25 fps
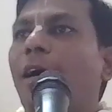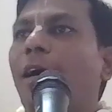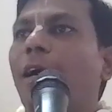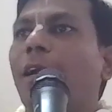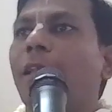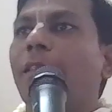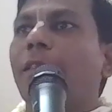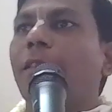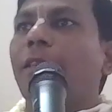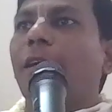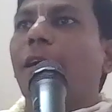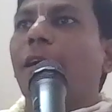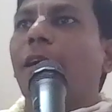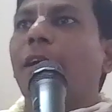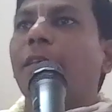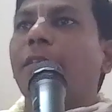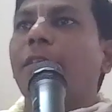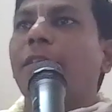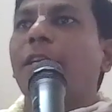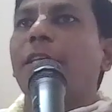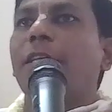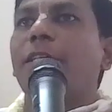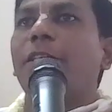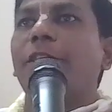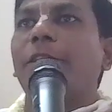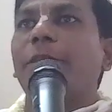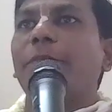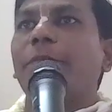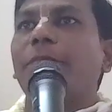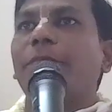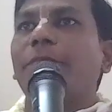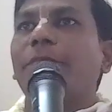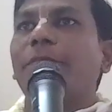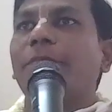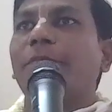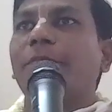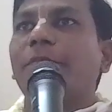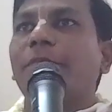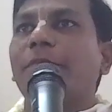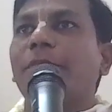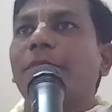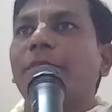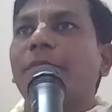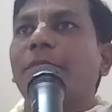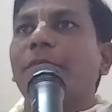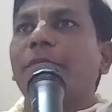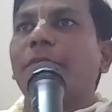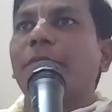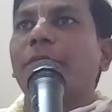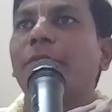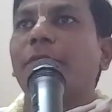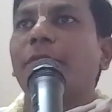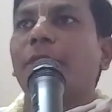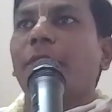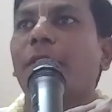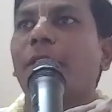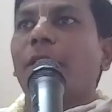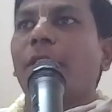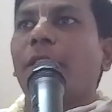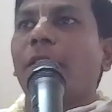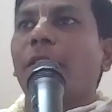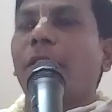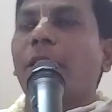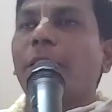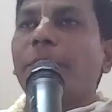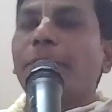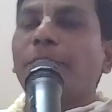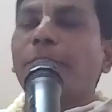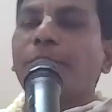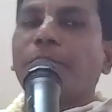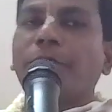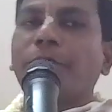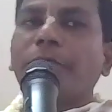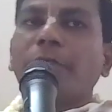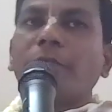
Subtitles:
Anantasesh. Okay.